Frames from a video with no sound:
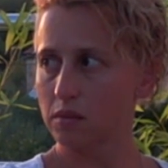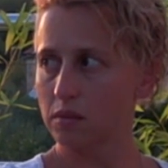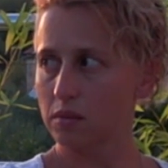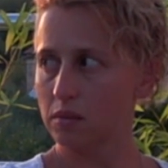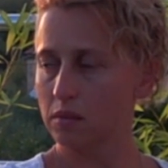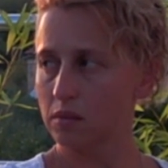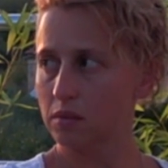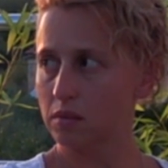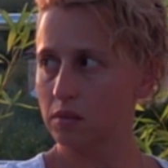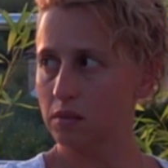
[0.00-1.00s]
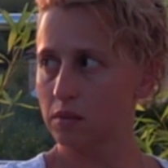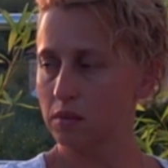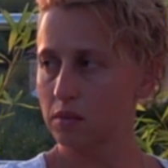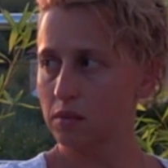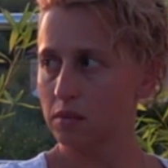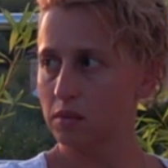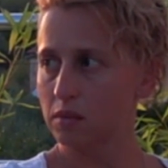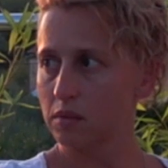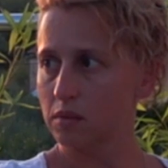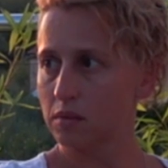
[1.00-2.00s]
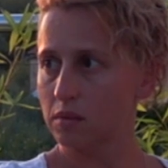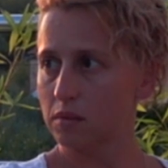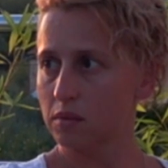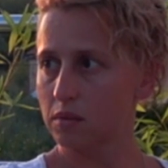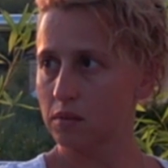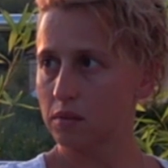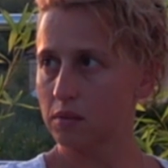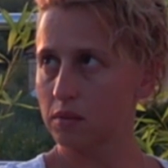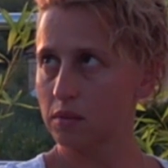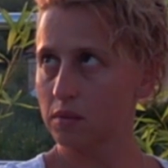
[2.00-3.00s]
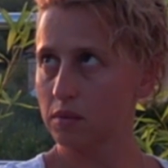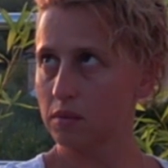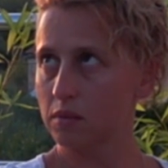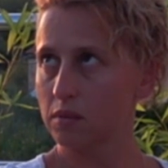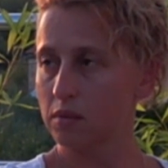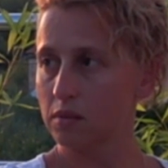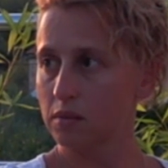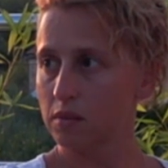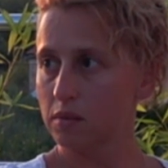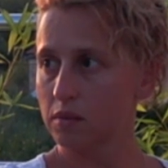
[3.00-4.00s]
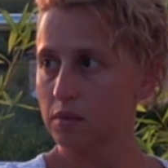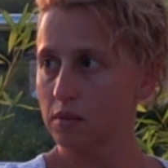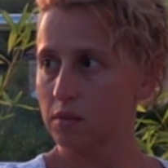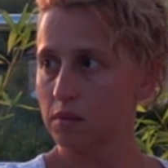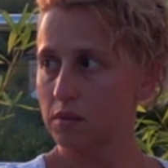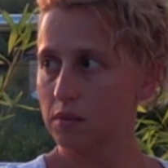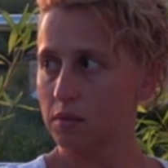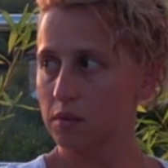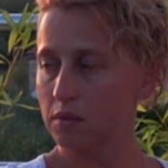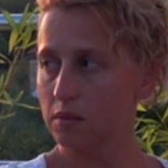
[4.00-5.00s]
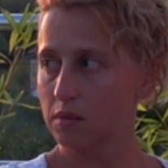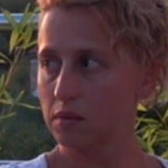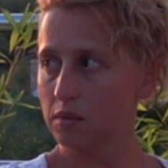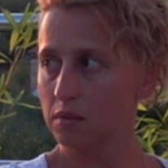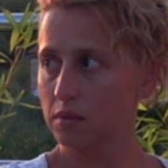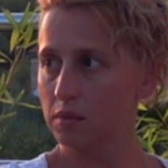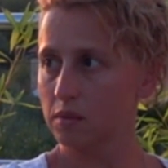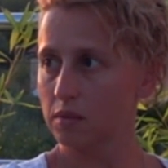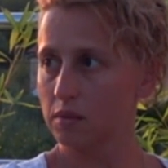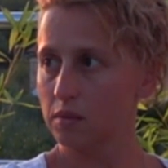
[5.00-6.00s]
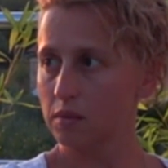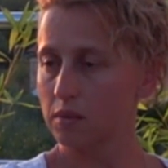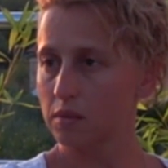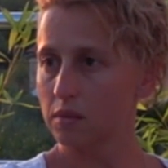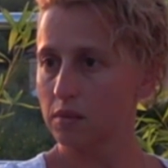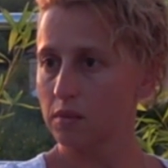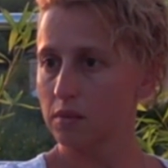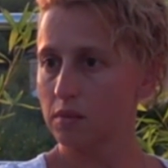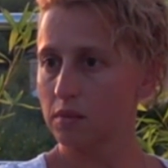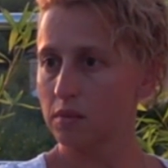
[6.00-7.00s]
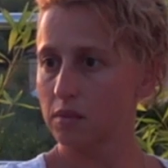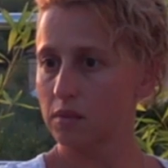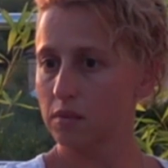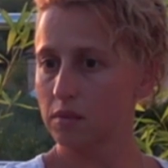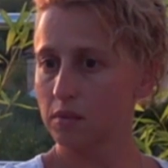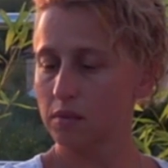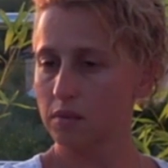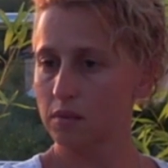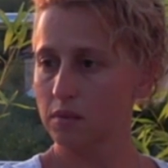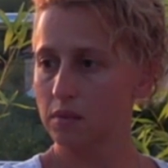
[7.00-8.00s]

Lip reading: (silent)